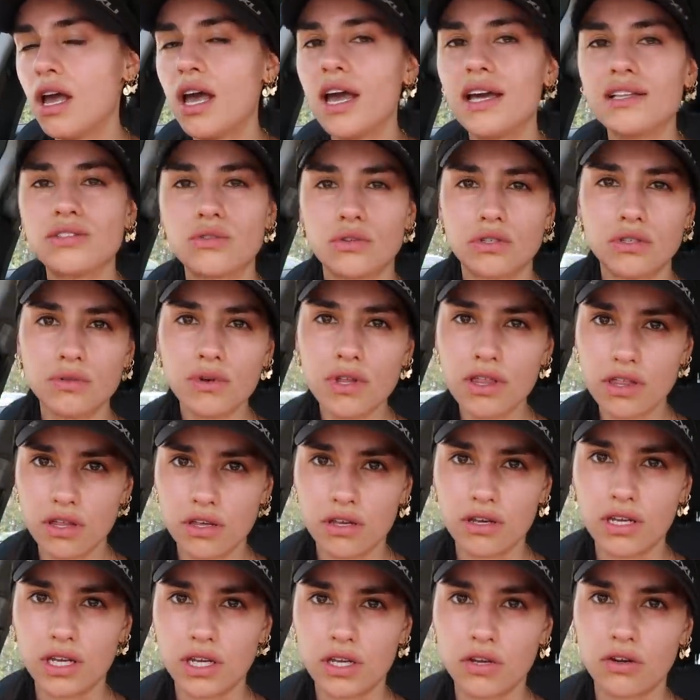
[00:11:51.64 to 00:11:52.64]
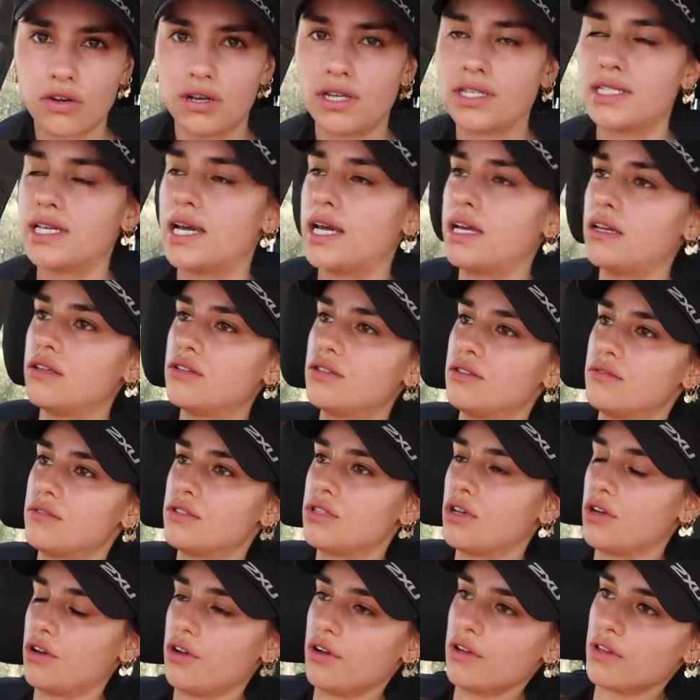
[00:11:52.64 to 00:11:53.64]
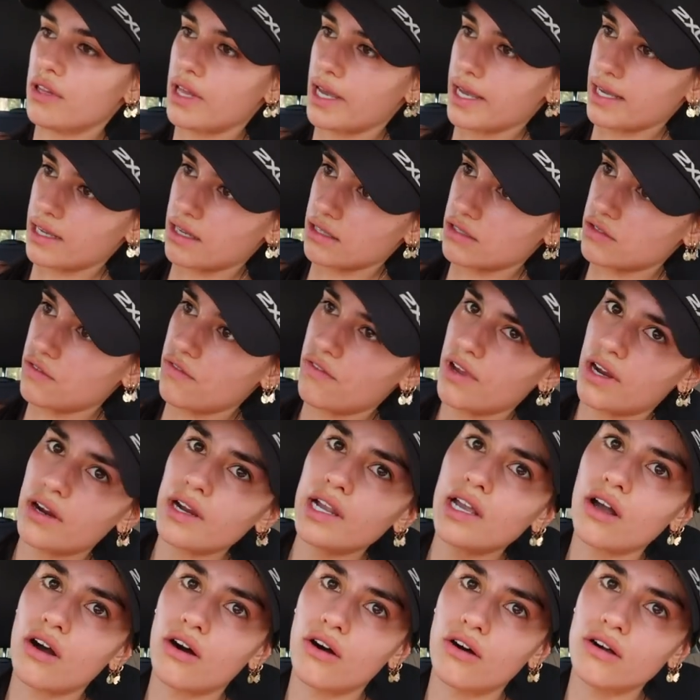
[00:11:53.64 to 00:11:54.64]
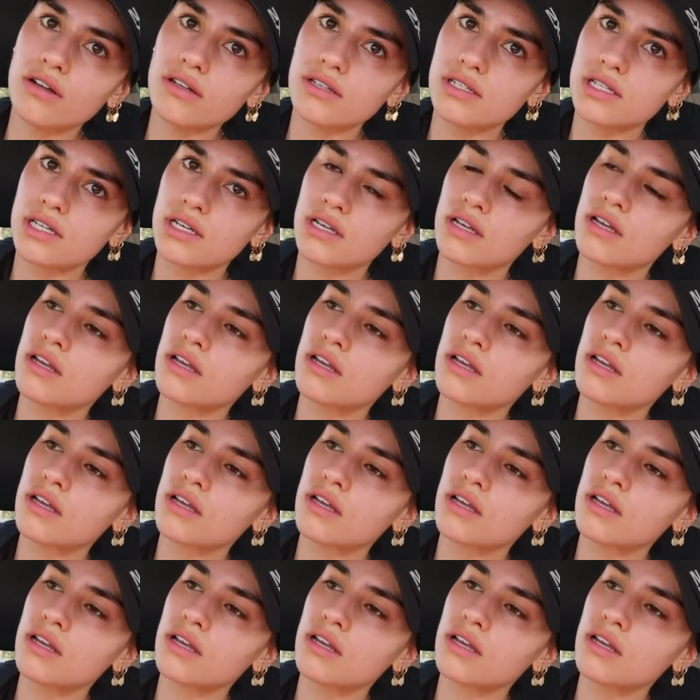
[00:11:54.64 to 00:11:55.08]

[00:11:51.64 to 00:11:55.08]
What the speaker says: It's also a 30 degree day. So like it's very hot.